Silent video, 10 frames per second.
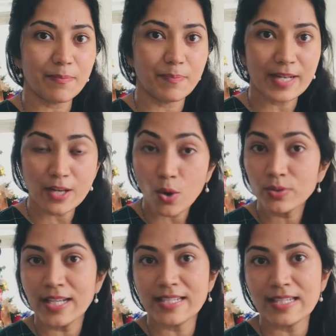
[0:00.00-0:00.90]
below
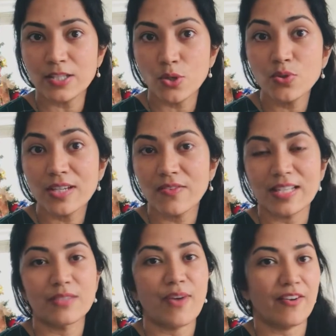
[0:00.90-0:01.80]
32
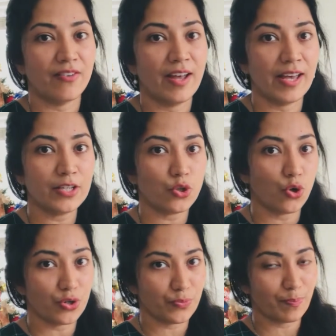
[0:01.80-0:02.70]
degrees Fahrenheit
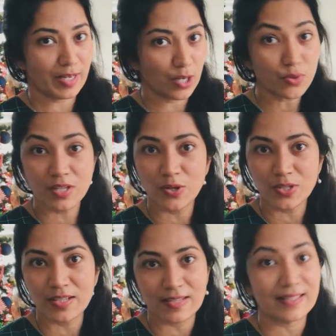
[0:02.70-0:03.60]
or below 0
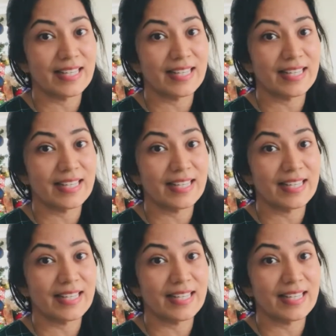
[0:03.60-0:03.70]
degrees